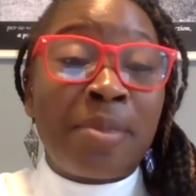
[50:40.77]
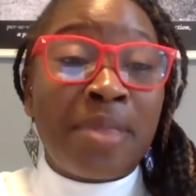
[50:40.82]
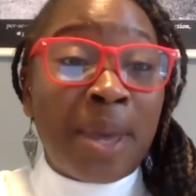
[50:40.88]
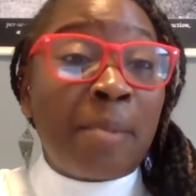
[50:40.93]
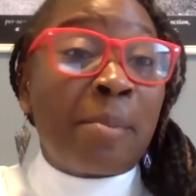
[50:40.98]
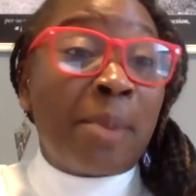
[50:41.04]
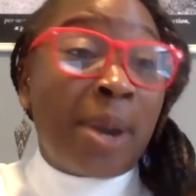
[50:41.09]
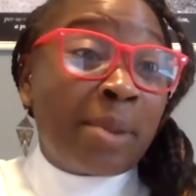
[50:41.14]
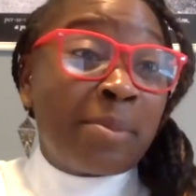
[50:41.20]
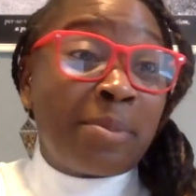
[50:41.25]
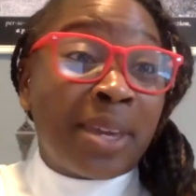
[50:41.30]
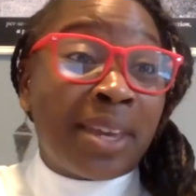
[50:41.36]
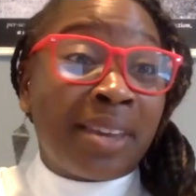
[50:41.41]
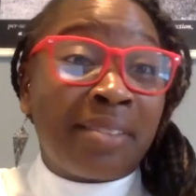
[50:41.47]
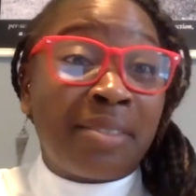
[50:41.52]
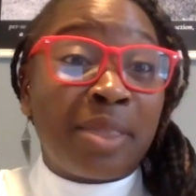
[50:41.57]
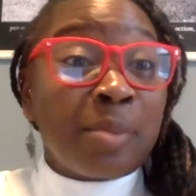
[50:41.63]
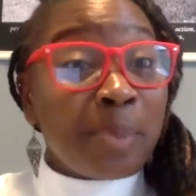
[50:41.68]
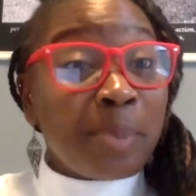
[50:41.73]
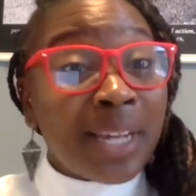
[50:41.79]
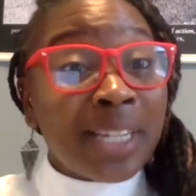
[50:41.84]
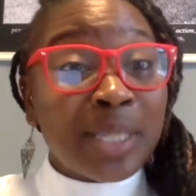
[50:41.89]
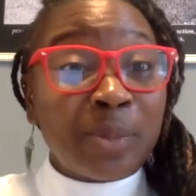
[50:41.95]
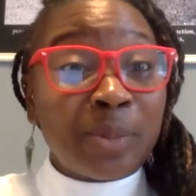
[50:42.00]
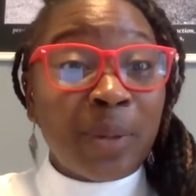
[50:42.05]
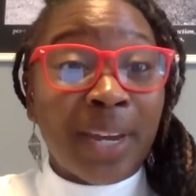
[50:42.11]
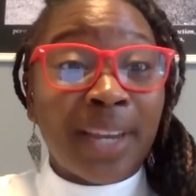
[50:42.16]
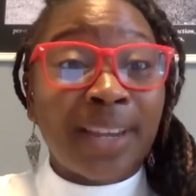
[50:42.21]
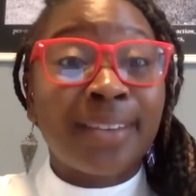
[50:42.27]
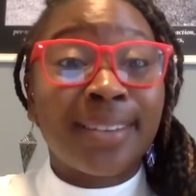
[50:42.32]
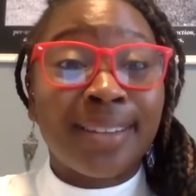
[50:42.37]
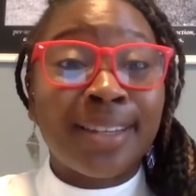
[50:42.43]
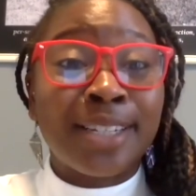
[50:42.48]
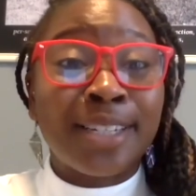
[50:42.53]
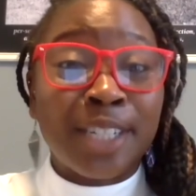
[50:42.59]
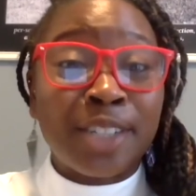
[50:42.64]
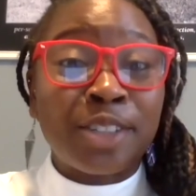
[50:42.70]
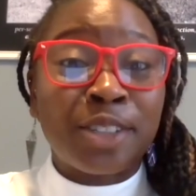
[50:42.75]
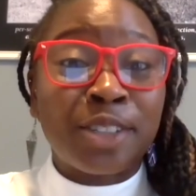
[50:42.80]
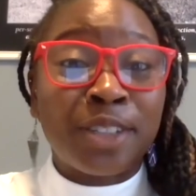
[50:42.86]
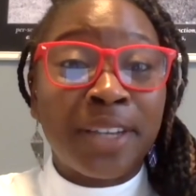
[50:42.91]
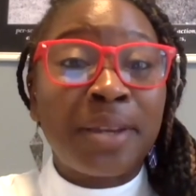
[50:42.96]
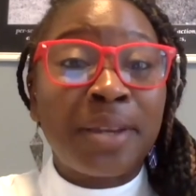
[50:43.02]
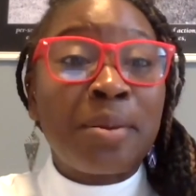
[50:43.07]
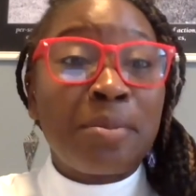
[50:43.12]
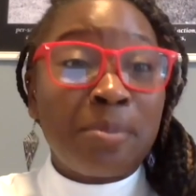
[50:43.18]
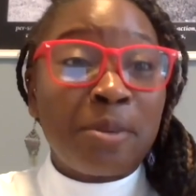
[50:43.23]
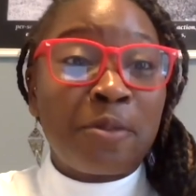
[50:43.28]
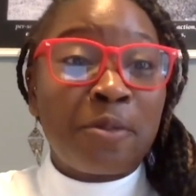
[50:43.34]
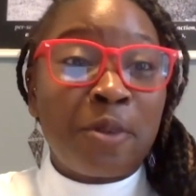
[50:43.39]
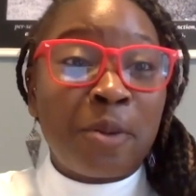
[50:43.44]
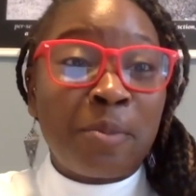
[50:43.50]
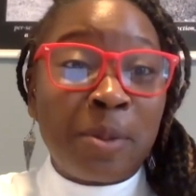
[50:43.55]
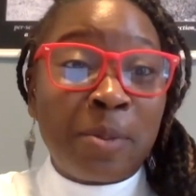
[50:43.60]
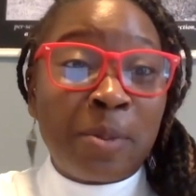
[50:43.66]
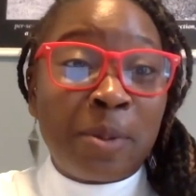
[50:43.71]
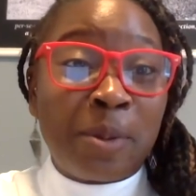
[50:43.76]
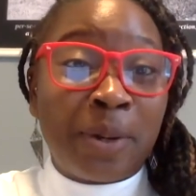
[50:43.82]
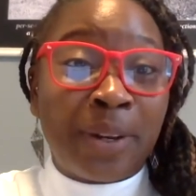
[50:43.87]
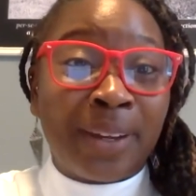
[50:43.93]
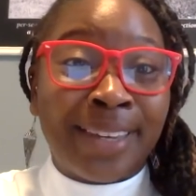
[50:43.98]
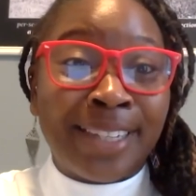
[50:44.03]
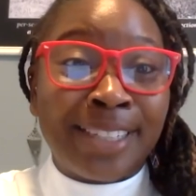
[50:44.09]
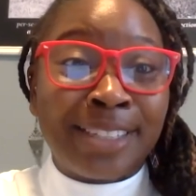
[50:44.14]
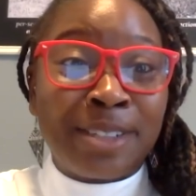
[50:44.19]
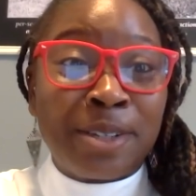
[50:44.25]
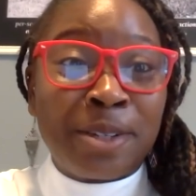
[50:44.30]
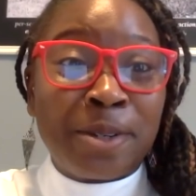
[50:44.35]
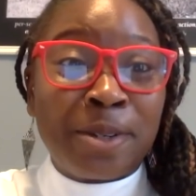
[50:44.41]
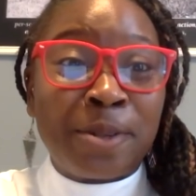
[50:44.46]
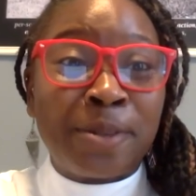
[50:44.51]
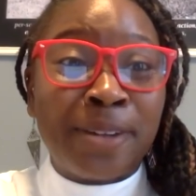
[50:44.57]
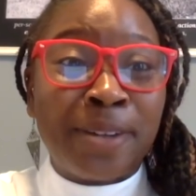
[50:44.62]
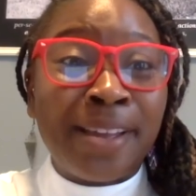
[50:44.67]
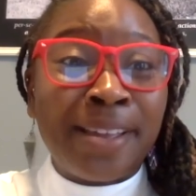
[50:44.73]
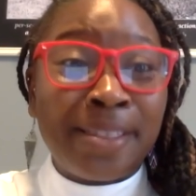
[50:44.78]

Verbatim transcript: that might be the best way initially before people can get to